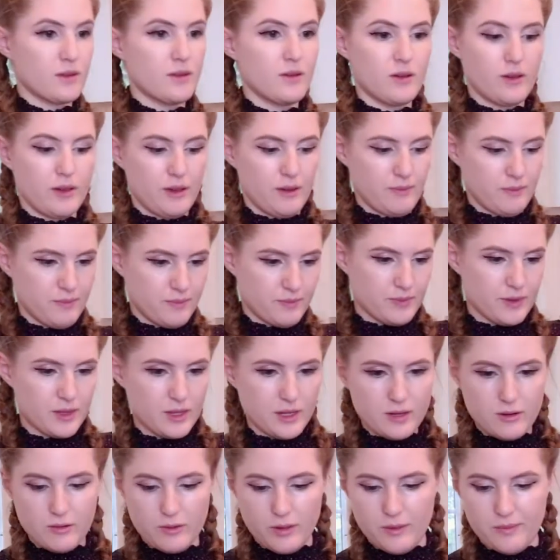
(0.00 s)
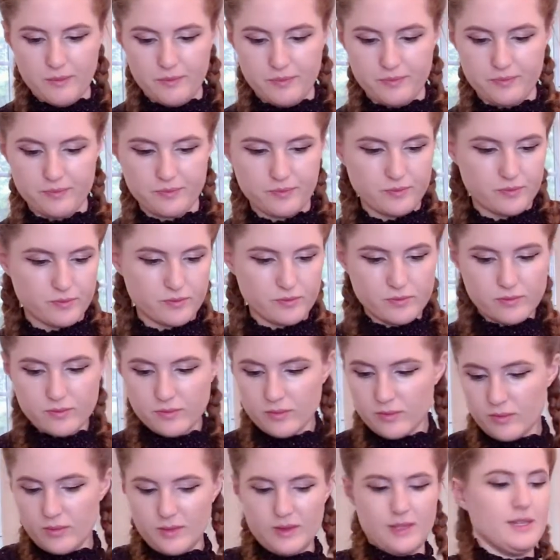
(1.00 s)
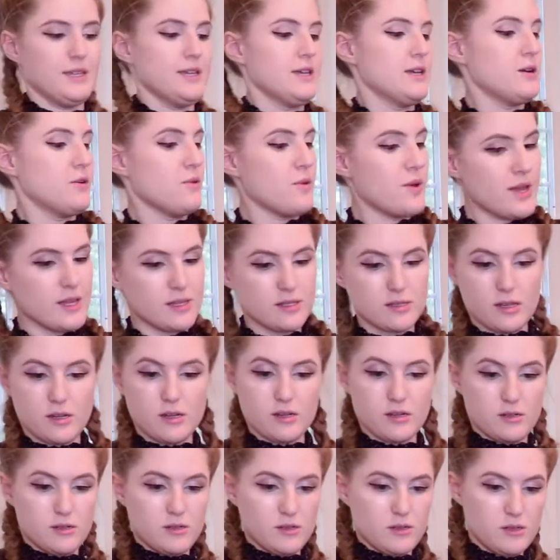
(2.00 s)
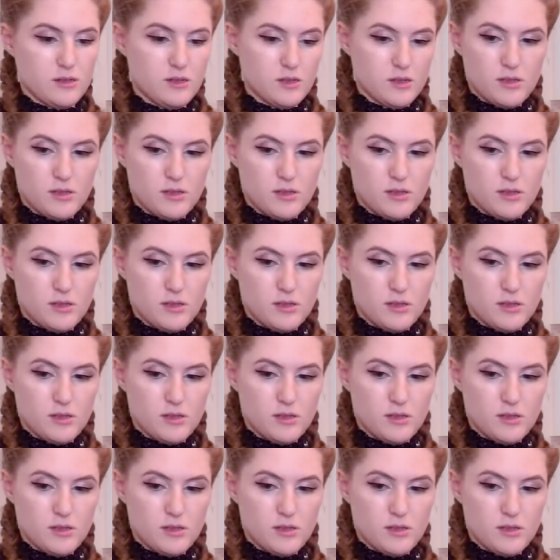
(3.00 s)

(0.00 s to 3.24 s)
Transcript: Okay. Get away. Get away, sir.